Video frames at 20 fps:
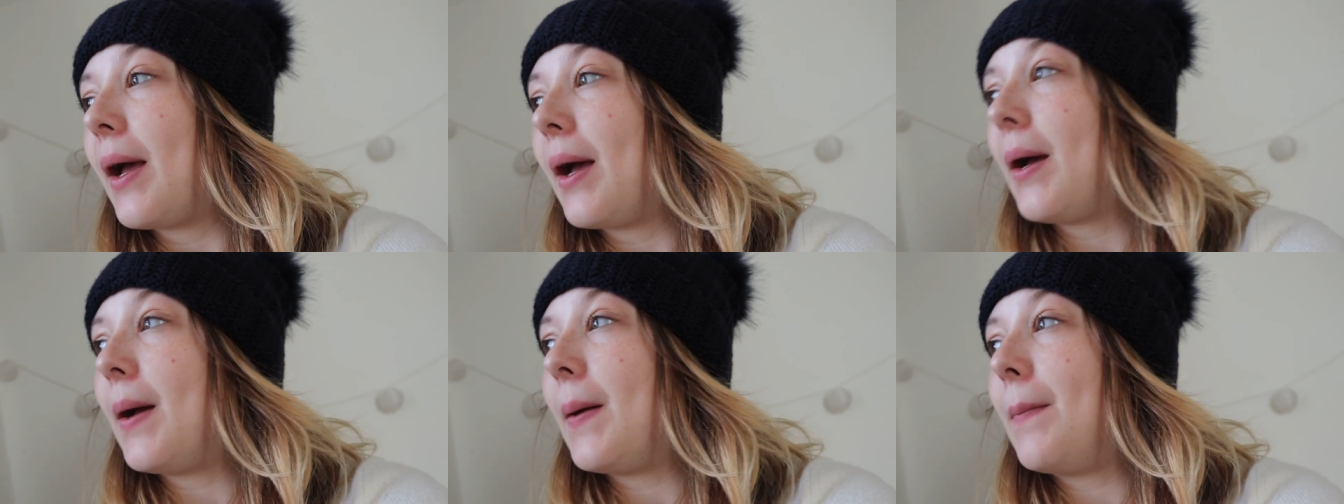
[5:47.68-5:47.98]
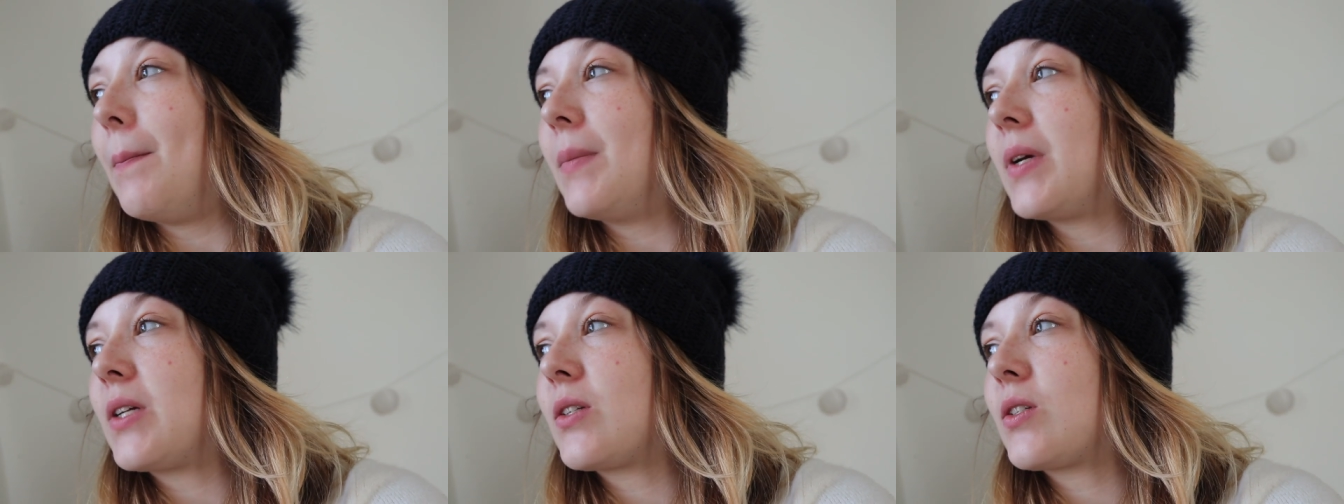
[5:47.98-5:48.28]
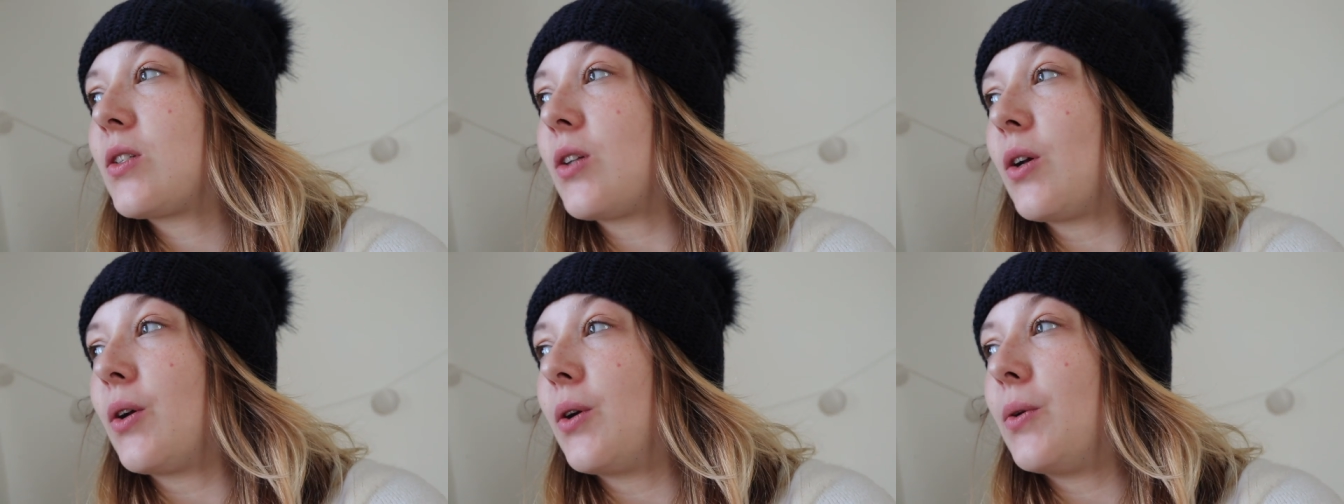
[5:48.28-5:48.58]
Um,
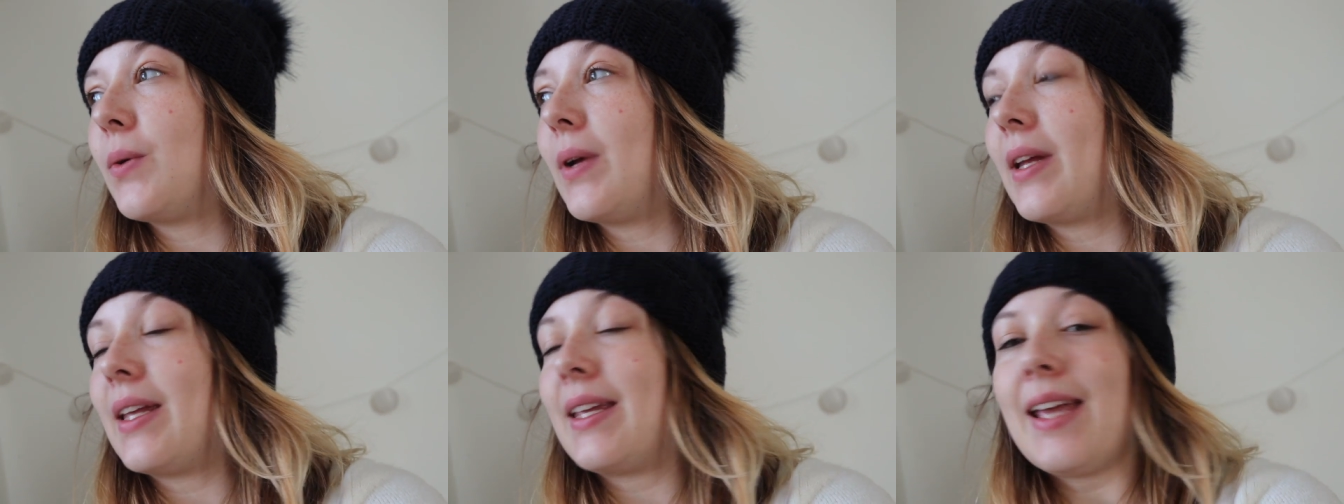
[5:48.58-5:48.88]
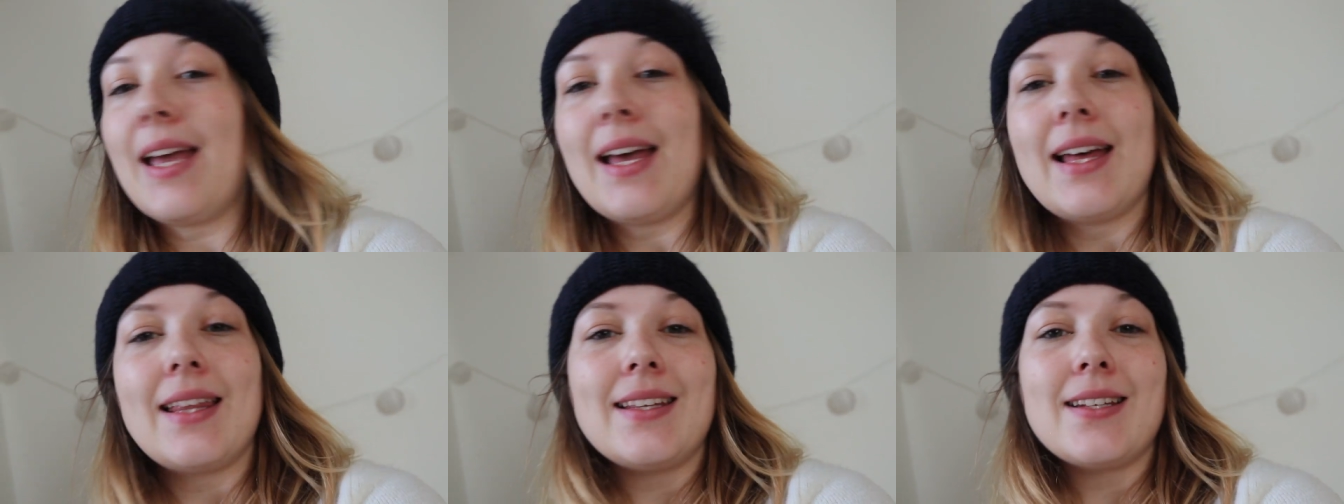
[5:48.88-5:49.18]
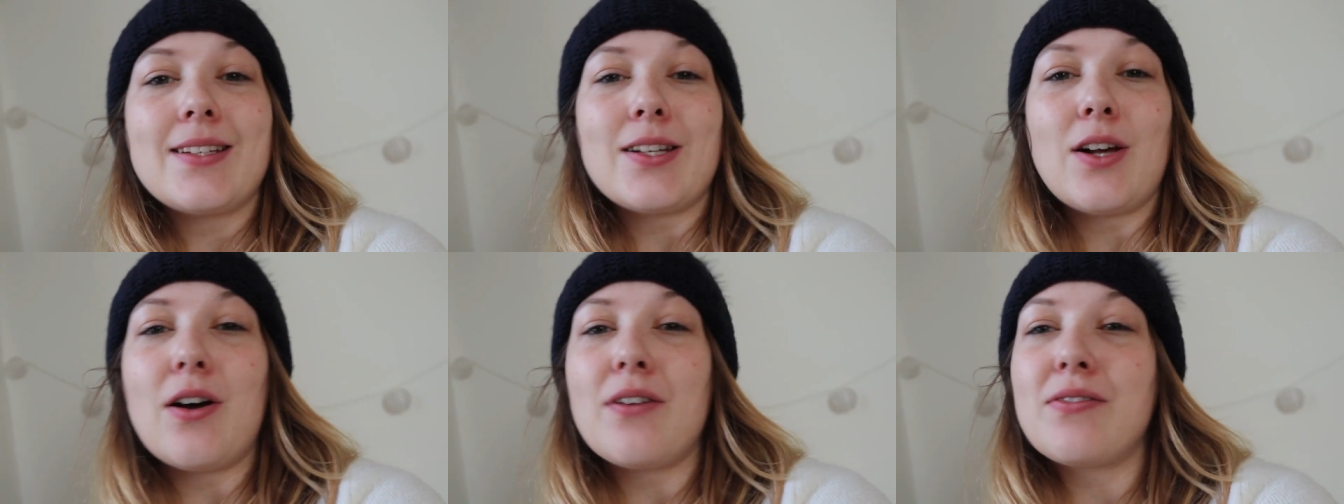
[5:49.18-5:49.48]
so yeah,
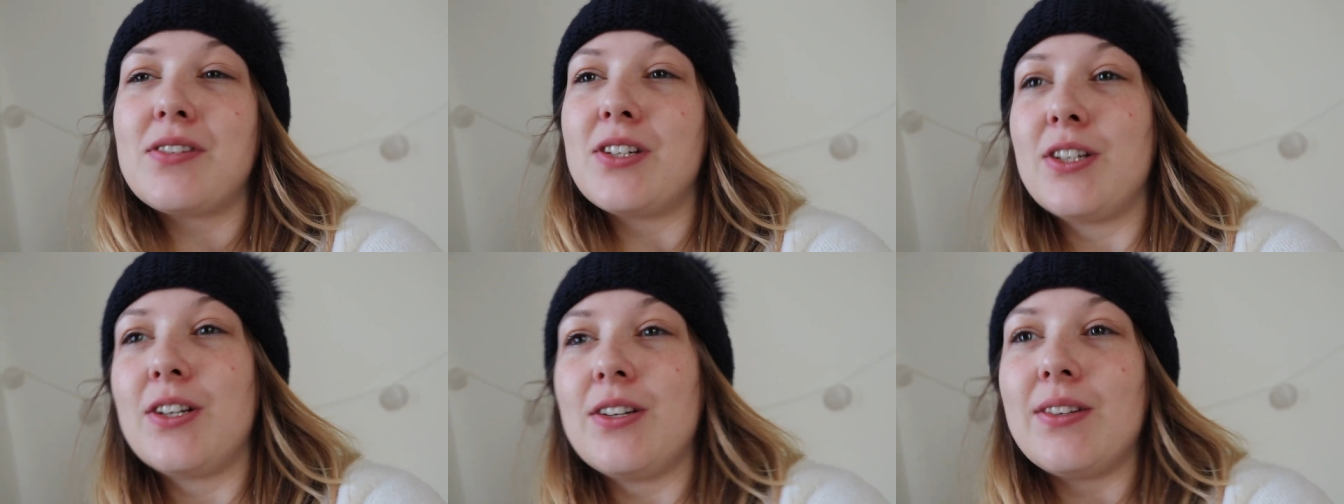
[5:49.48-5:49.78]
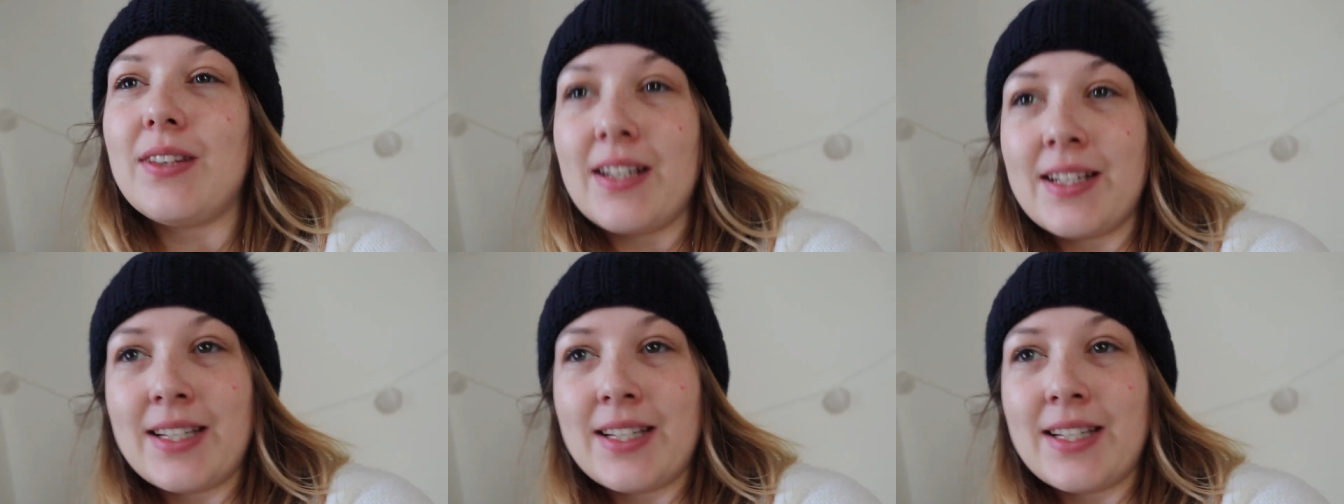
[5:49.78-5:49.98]
this afternoon,